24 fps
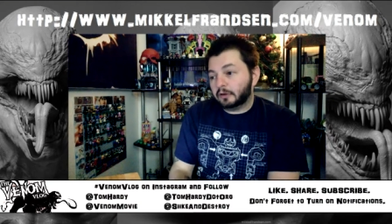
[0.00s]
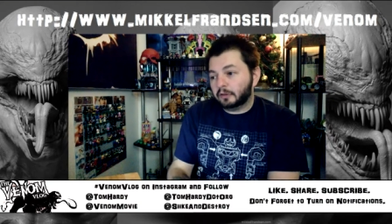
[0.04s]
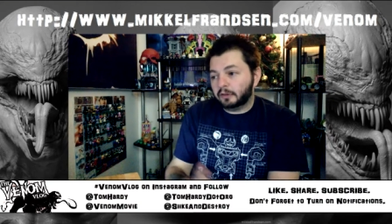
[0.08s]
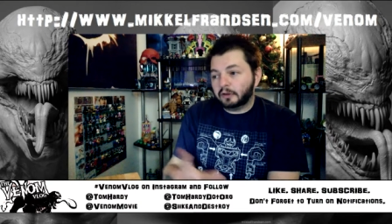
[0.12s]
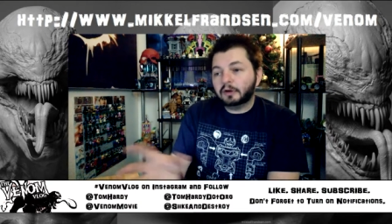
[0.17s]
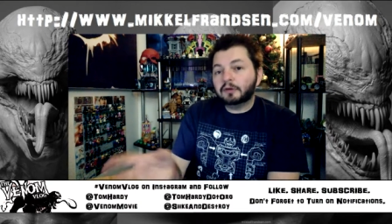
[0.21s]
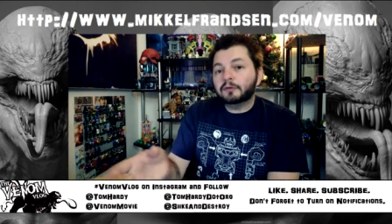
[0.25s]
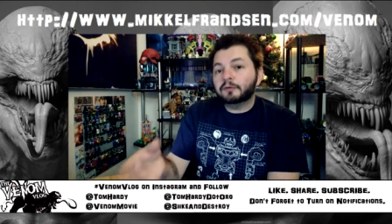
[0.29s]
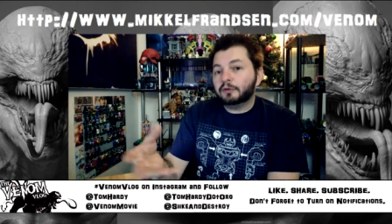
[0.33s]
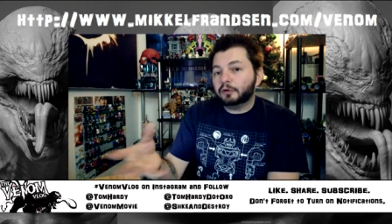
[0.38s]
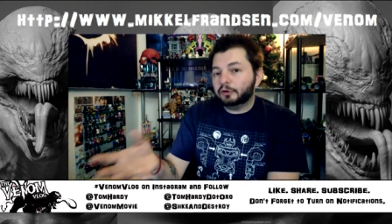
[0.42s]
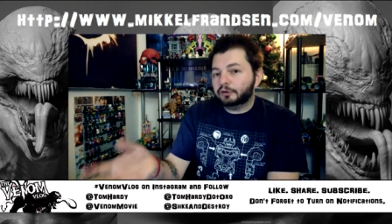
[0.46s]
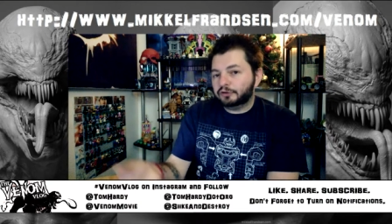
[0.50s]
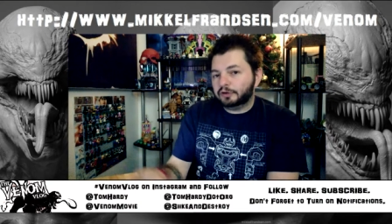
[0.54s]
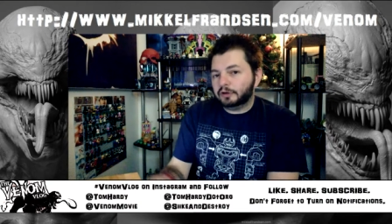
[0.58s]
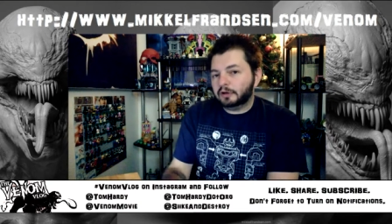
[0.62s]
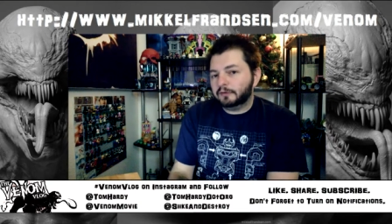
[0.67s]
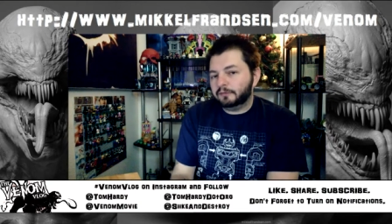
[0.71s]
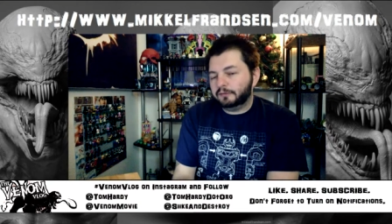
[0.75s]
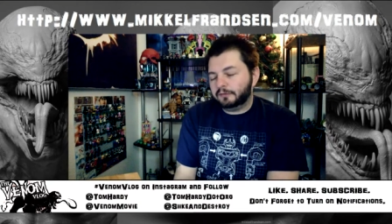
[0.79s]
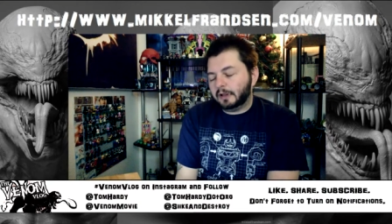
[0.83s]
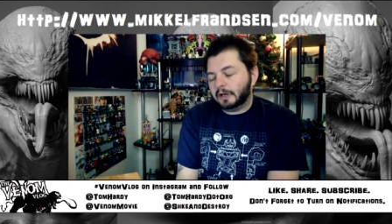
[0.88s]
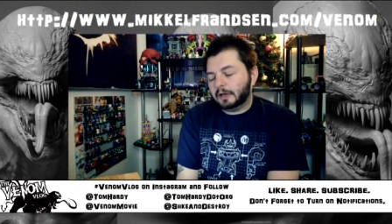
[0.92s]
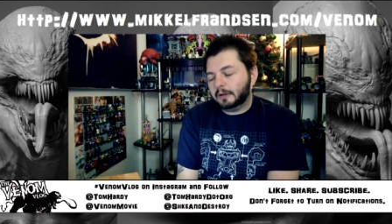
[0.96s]
their version
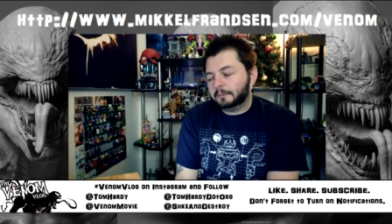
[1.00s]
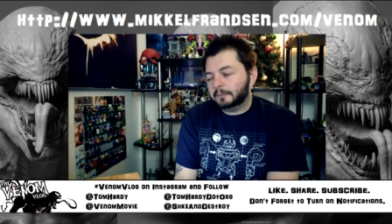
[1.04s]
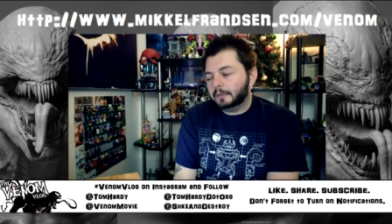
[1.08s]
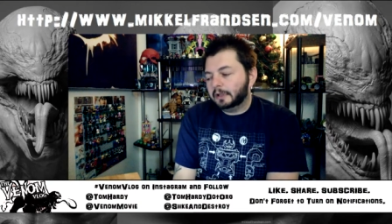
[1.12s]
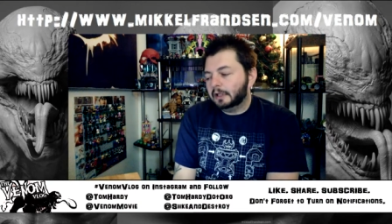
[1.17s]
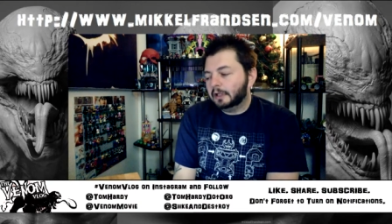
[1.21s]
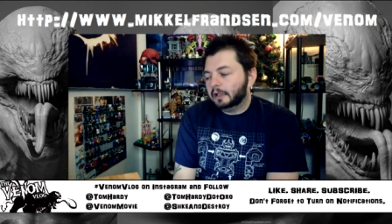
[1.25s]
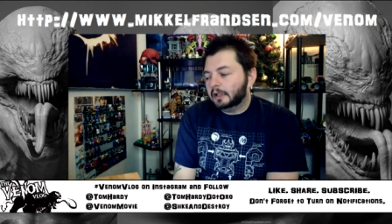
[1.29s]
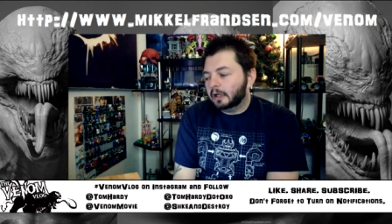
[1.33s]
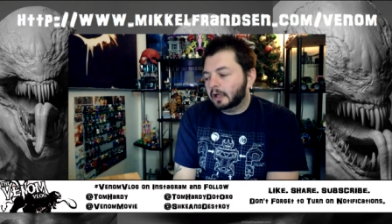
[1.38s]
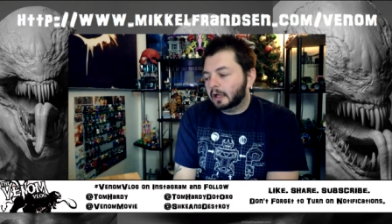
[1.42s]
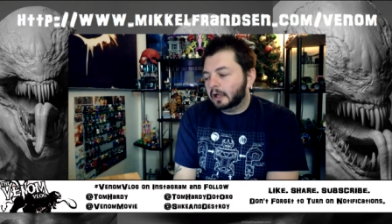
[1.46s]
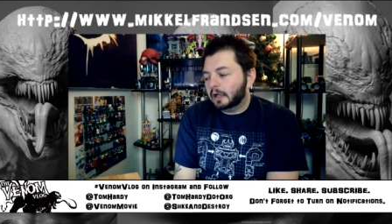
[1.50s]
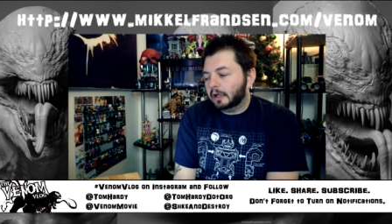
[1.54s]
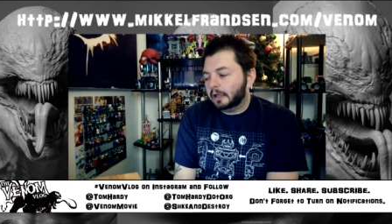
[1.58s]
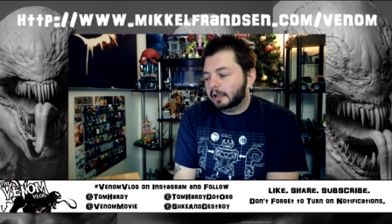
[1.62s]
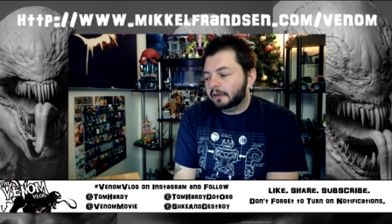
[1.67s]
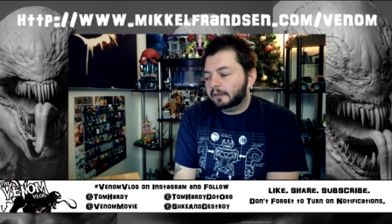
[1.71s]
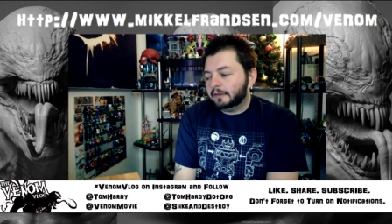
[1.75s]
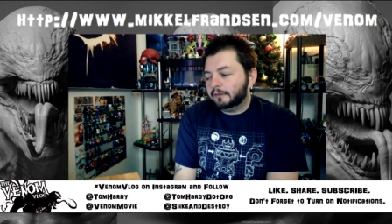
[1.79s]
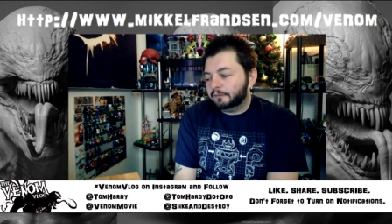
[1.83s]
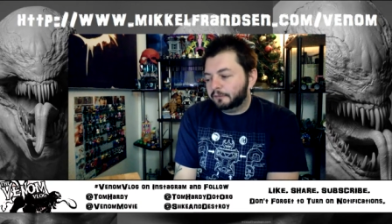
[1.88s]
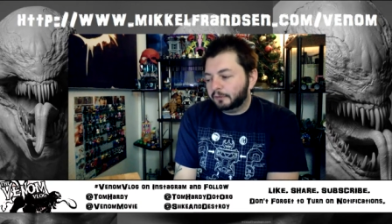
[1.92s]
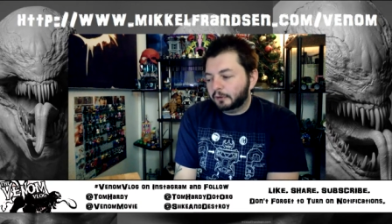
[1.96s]
of Venom uh,
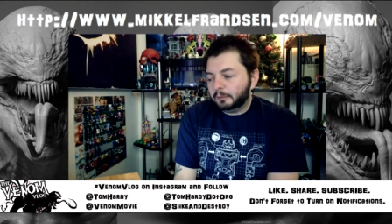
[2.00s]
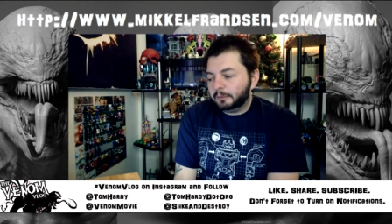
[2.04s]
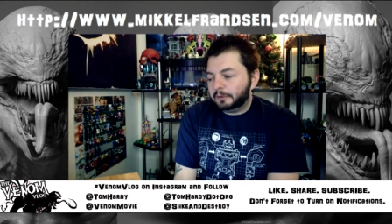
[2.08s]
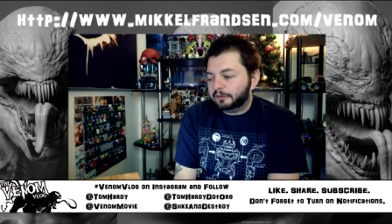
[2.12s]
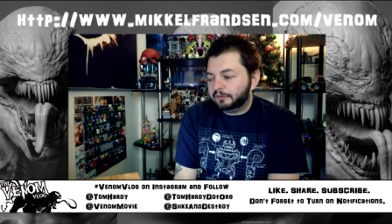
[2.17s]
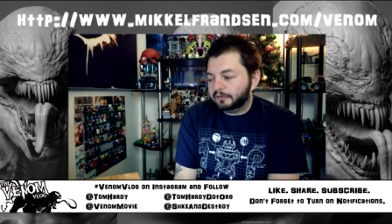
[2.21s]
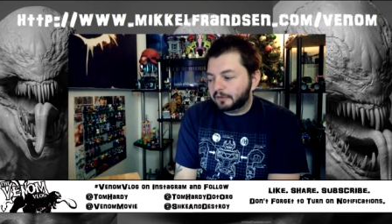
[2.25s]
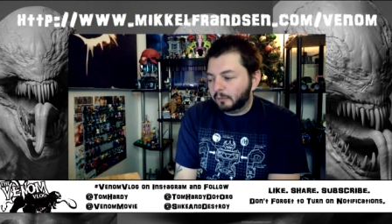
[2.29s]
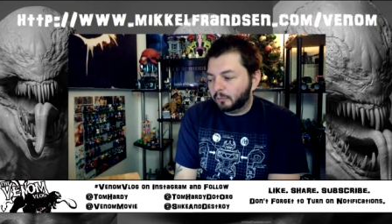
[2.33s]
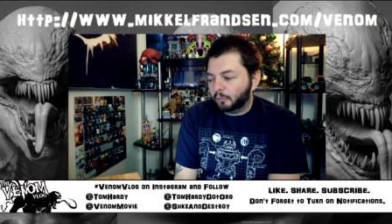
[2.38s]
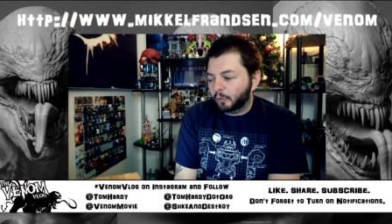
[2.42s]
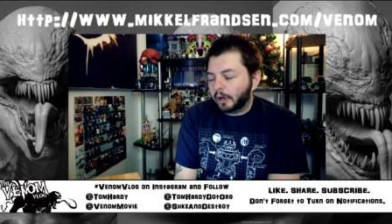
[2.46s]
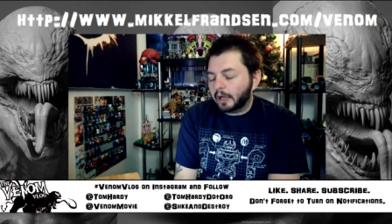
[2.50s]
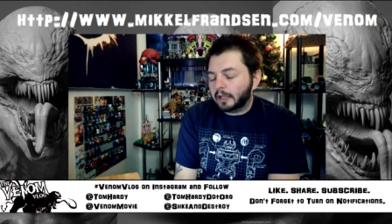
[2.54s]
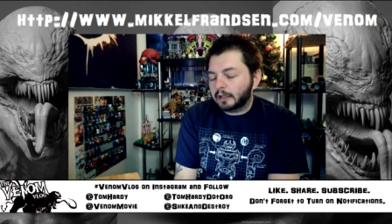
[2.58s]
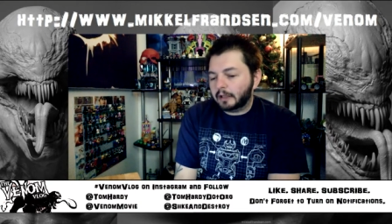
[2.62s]
in the film in some way.